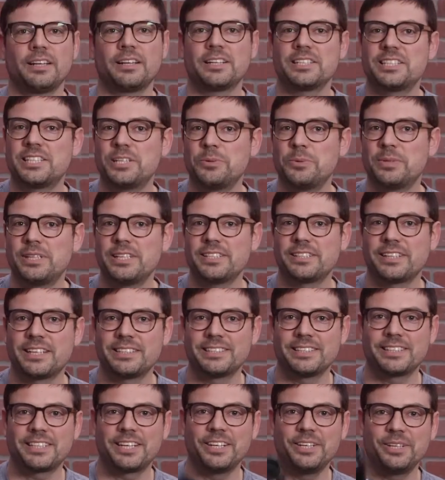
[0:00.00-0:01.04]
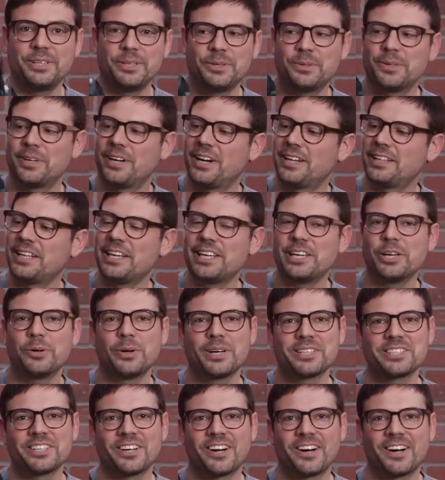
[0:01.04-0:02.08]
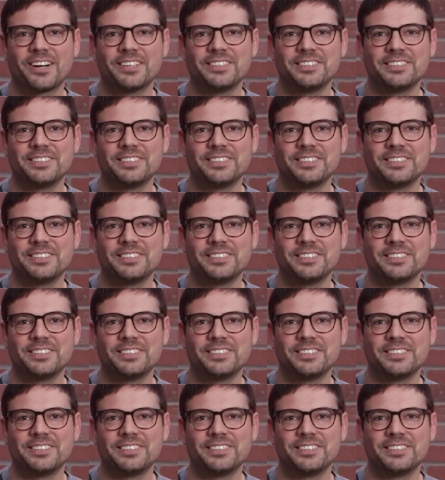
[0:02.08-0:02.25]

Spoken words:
Now let's see what these lenses can do on the EOS R.